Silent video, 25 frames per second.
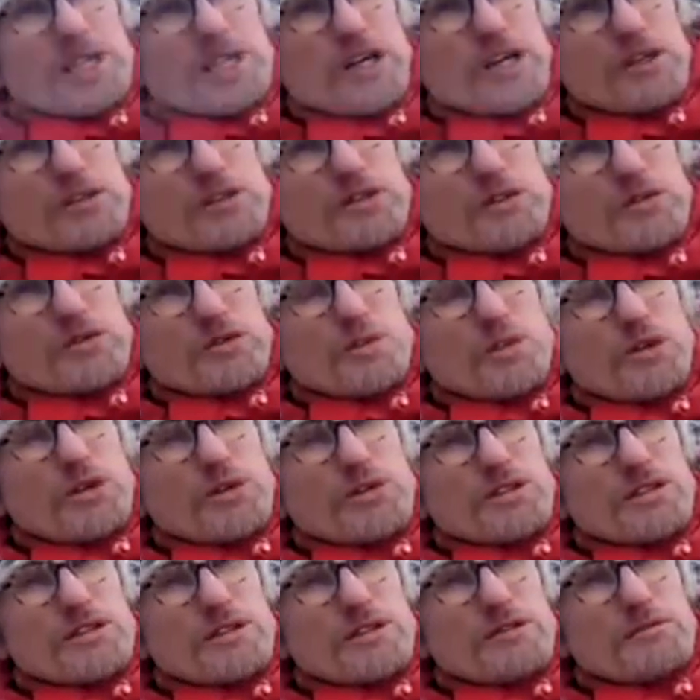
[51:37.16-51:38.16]
I also
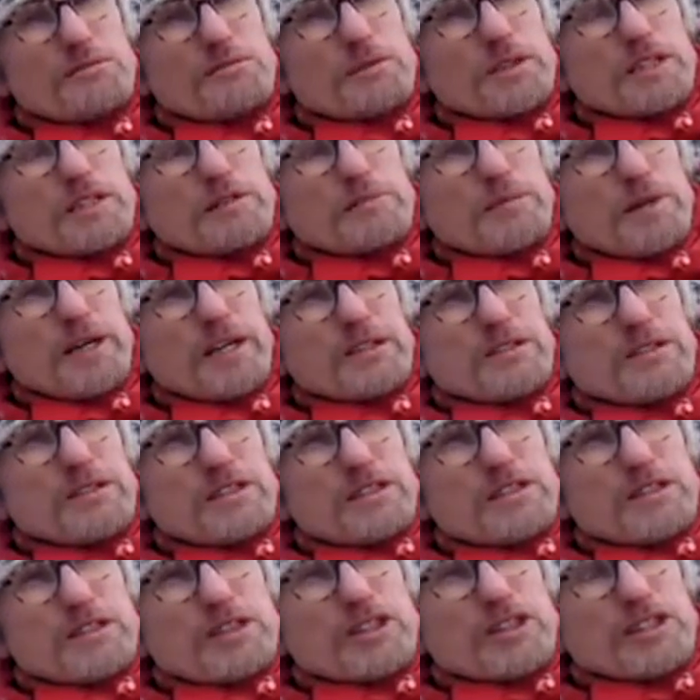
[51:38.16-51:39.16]
talked a bit about
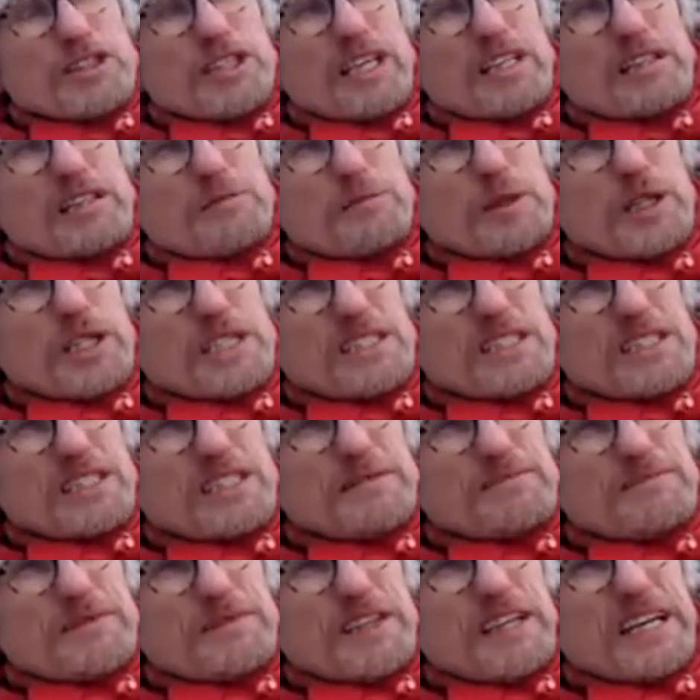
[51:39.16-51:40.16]
sustainability,
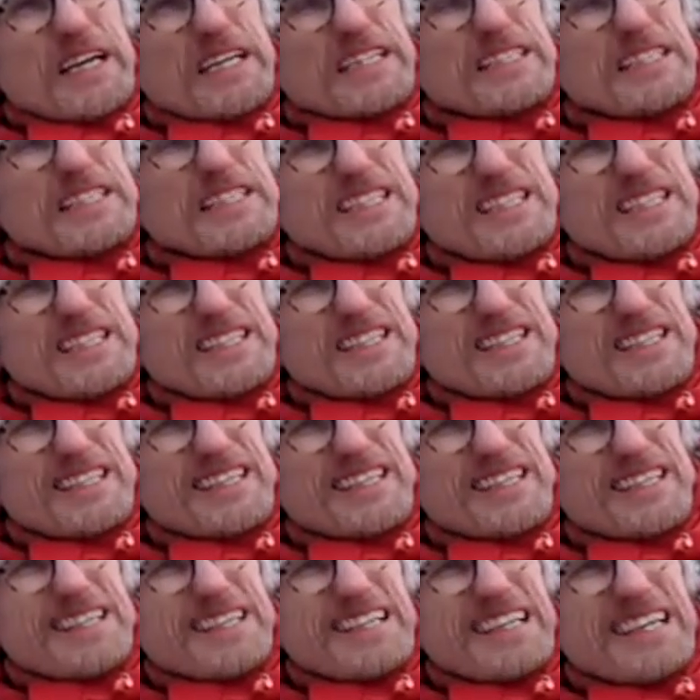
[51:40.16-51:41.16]
and
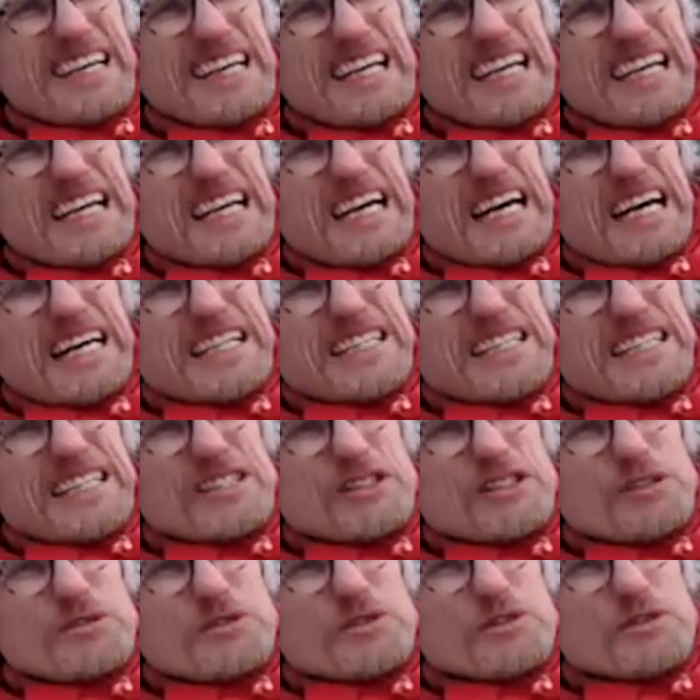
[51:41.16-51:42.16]
uh, and
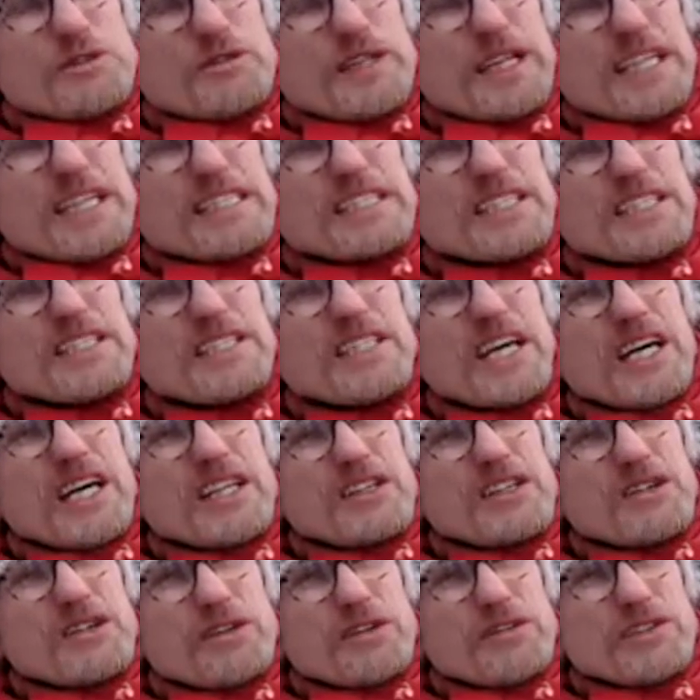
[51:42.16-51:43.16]
so so that's
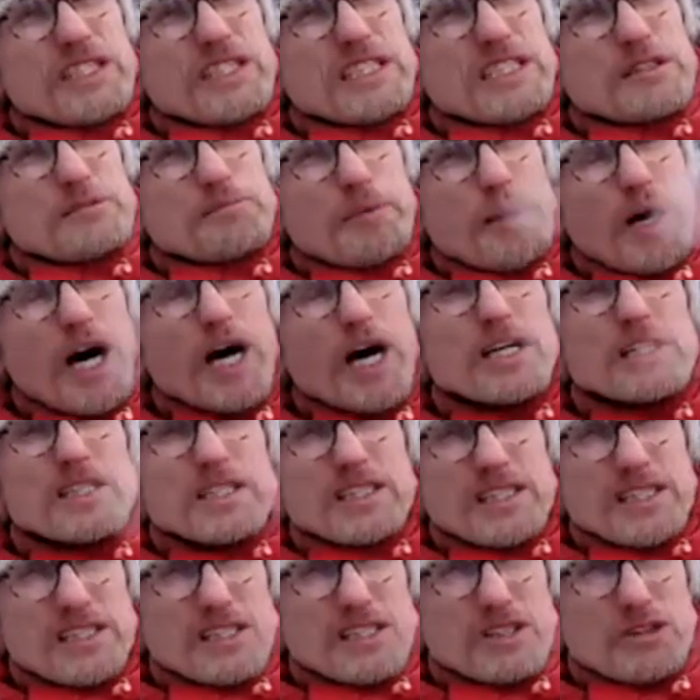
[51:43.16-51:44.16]
another of these
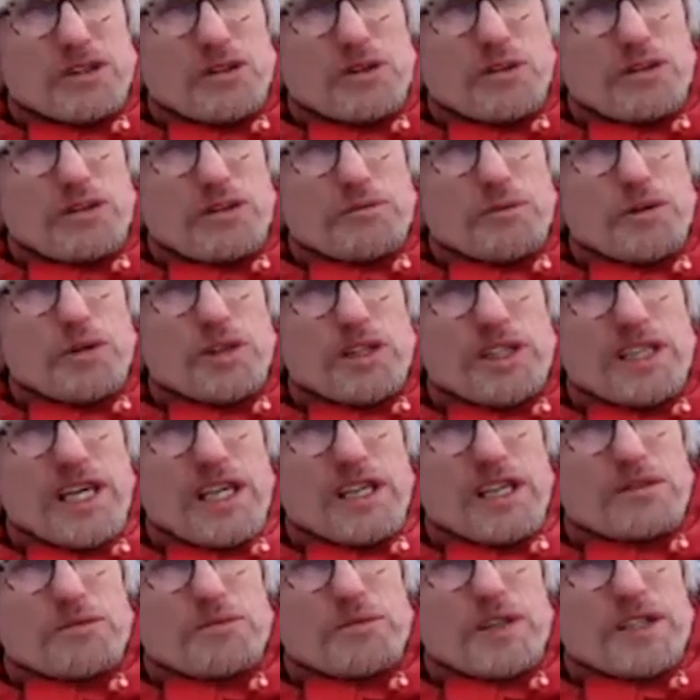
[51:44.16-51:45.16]
partners to
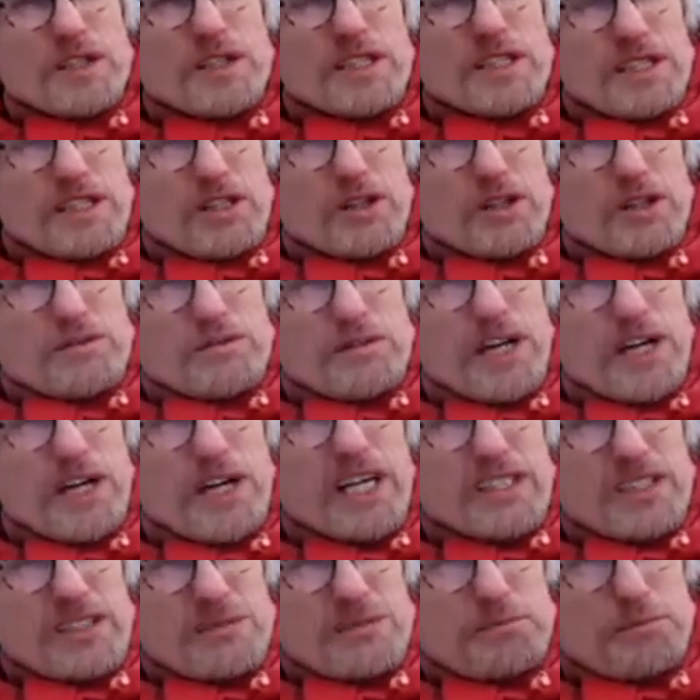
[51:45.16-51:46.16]
communicate with, you know,
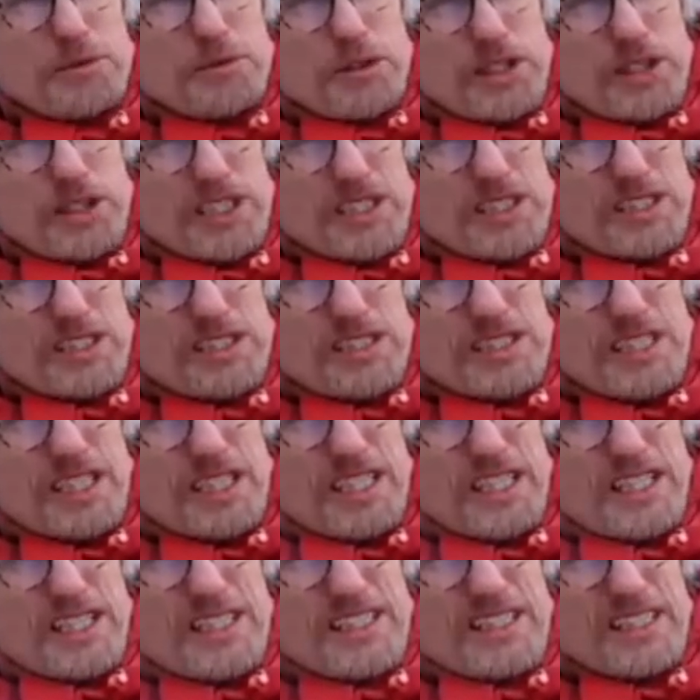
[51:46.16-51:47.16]
other Buddhists
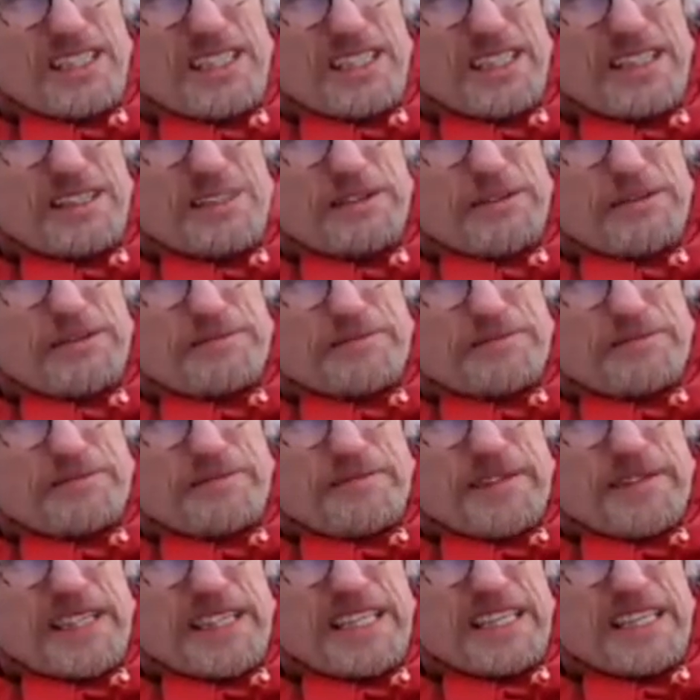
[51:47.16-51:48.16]
in uh,
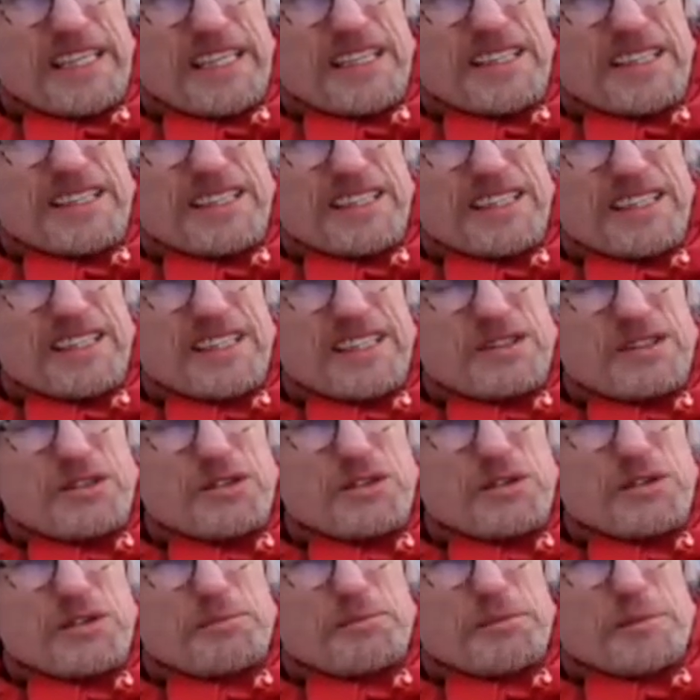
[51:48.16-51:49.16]
in uh,
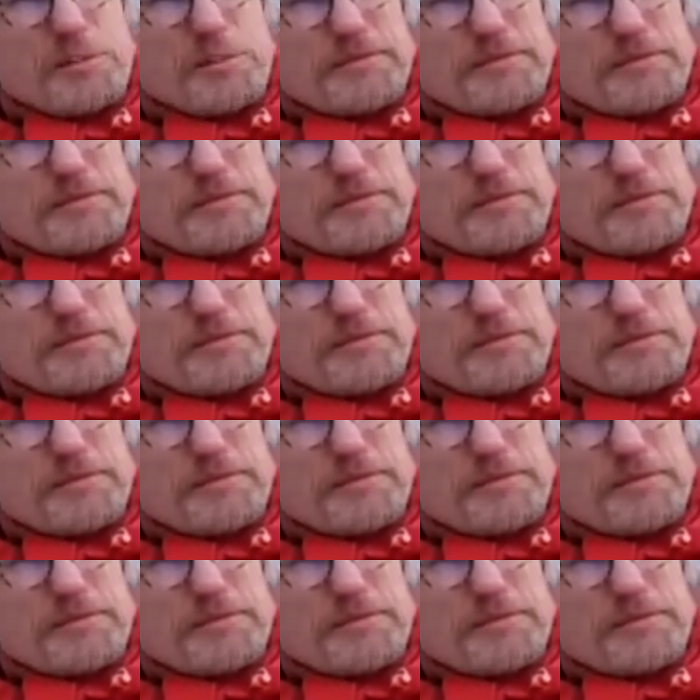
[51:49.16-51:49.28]
Europe.